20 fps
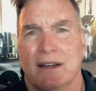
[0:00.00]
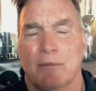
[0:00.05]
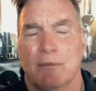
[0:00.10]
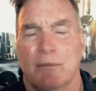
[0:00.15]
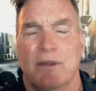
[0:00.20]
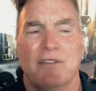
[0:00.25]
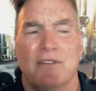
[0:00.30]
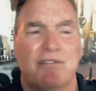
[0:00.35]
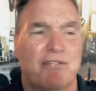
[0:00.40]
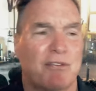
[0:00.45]
I
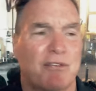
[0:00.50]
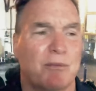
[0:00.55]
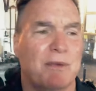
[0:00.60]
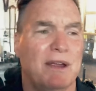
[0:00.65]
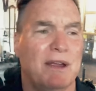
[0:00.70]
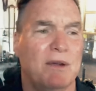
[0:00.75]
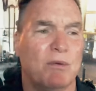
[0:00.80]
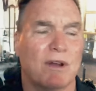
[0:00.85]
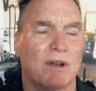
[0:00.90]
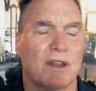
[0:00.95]
mean, for
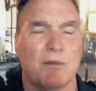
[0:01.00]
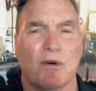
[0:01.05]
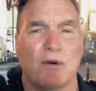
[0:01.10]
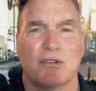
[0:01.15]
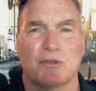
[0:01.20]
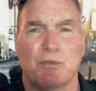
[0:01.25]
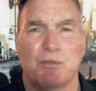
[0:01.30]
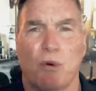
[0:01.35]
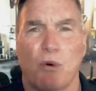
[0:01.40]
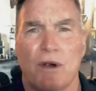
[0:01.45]
me, one of the
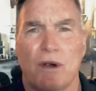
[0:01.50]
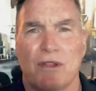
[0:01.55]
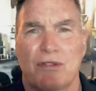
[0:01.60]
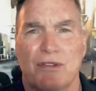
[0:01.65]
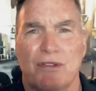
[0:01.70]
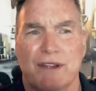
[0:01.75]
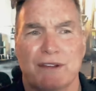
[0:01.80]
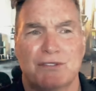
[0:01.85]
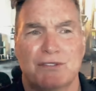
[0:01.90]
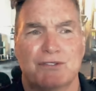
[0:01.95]
most boring
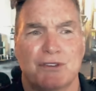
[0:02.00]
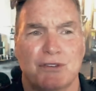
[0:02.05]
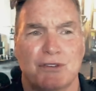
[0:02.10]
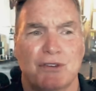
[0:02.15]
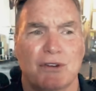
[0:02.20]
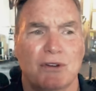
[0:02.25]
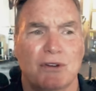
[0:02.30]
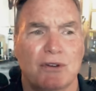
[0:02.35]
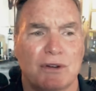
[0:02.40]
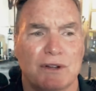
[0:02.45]
things to
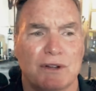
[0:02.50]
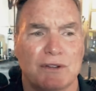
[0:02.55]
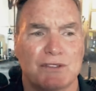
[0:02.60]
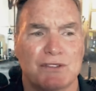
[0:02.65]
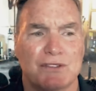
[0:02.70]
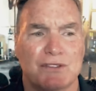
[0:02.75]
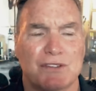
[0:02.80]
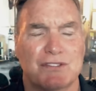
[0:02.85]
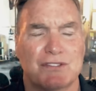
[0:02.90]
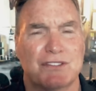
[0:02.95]
do
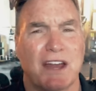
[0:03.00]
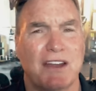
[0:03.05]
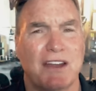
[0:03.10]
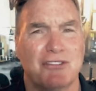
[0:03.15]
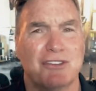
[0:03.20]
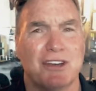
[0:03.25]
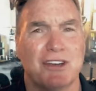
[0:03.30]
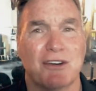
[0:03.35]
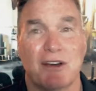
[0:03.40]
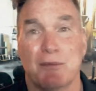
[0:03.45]
is the
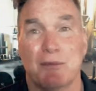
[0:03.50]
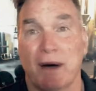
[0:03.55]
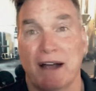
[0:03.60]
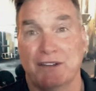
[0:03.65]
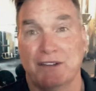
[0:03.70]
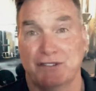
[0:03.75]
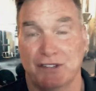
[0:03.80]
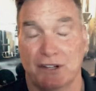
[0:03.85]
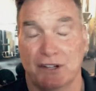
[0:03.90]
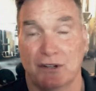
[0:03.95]
stationary
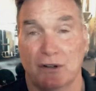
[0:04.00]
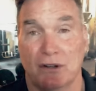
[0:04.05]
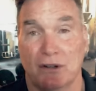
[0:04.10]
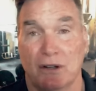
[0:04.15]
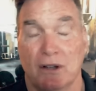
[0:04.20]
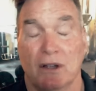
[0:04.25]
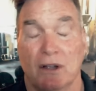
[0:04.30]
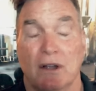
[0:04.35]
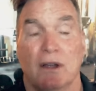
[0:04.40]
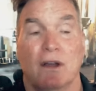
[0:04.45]
bicycle.
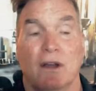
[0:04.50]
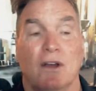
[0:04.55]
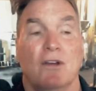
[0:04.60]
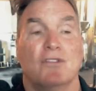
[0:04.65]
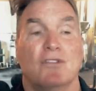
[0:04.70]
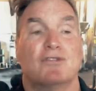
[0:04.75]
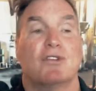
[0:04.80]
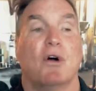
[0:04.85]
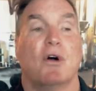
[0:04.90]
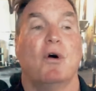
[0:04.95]

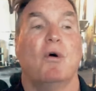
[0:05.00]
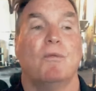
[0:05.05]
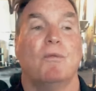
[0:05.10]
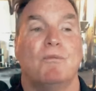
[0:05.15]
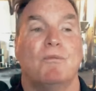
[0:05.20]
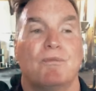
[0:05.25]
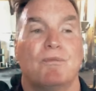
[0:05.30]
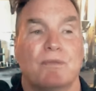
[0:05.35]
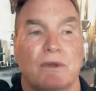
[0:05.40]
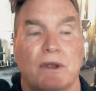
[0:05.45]
So,
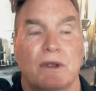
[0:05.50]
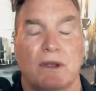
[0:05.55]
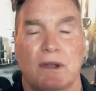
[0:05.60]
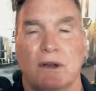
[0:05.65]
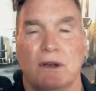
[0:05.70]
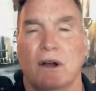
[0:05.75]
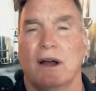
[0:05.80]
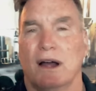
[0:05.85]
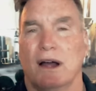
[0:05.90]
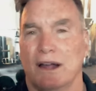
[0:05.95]
you
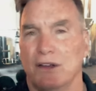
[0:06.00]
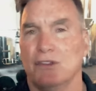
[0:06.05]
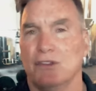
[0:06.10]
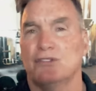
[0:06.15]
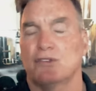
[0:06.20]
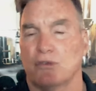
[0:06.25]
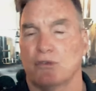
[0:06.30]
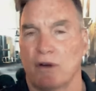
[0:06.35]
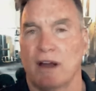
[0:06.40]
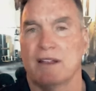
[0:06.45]
know, I
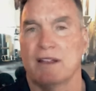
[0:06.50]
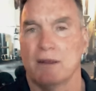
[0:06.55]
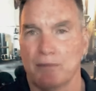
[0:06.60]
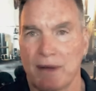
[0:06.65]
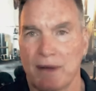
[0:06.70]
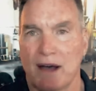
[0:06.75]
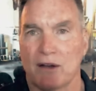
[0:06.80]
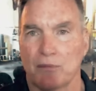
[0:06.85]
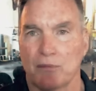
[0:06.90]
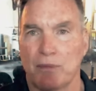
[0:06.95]
used to ride the
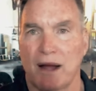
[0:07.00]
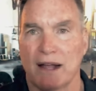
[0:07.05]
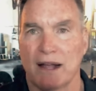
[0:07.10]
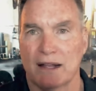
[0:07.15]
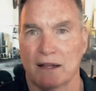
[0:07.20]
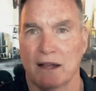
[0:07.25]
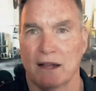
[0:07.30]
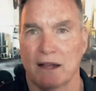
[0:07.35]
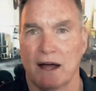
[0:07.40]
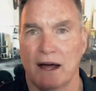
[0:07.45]
mountain
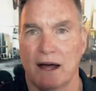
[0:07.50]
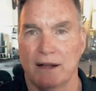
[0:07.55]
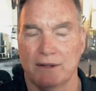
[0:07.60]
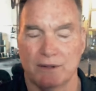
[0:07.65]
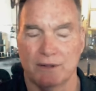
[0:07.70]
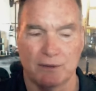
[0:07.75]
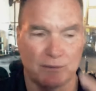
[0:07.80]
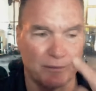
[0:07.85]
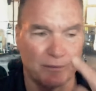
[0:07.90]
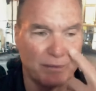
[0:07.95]
bike a lot,
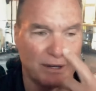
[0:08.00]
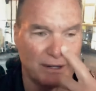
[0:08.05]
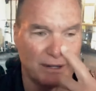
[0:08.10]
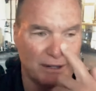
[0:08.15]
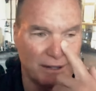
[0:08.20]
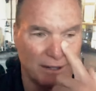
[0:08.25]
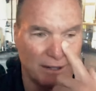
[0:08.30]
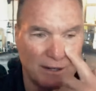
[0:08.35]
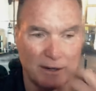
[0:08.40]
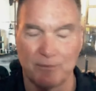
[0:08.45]
but
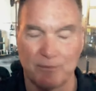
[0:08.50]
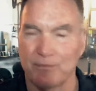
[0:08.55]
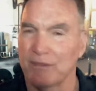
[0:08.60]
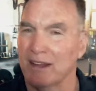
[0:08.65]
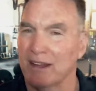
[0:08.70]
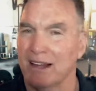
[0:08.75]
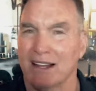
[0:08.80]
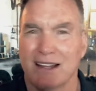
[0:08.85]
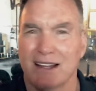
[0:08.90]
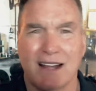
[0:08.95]

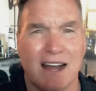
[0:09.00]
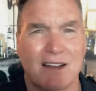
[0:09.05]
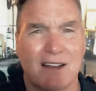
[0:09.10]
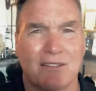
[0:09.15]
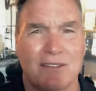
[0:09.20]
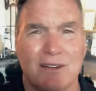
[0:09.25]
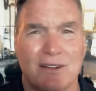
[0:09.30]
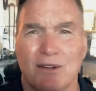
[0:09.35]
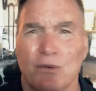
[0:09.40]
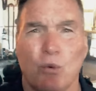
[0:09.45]

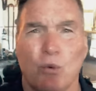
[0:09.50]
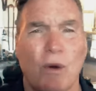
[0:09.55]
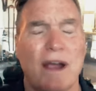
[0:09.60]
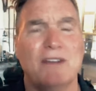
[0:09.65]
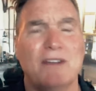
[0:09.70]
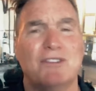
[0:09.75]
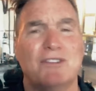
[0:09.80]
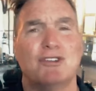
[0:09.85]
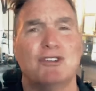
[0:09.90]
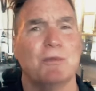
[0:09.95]

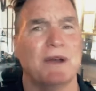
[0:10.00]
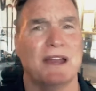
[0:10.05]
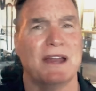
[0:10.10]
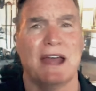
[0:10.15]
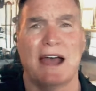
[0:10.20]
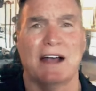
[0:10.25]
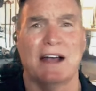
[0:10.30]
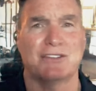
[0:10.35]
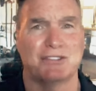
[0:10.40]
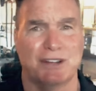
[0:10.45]
way too many
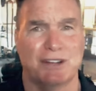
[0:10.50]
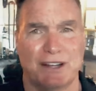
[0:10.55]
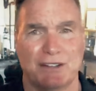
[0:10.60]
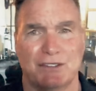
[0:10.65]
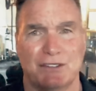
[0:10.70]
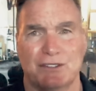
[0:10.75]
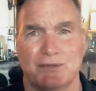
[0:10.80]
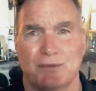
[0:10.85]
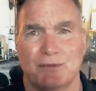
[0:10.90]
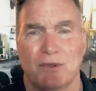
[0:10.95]

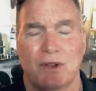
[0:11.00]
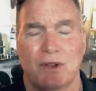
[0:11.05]
accidents.